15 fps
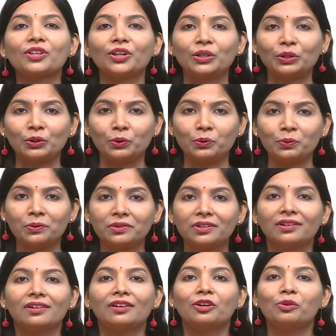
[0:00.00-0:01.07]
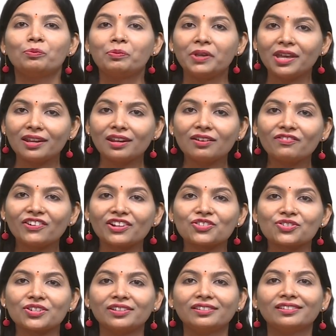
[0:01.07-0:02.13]
include bearing
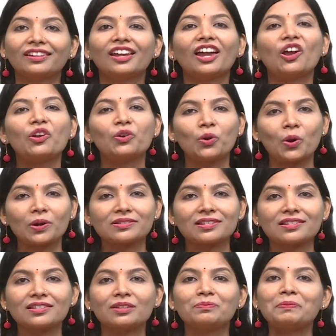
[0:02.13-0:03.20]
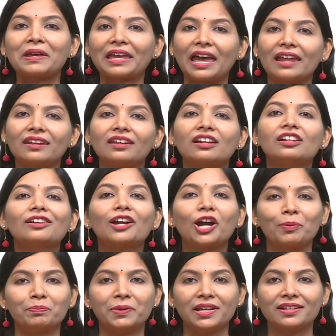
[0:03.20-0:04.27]
friction and losses in mechanical
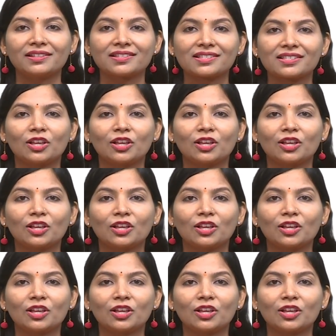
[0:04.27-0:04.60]
couplings,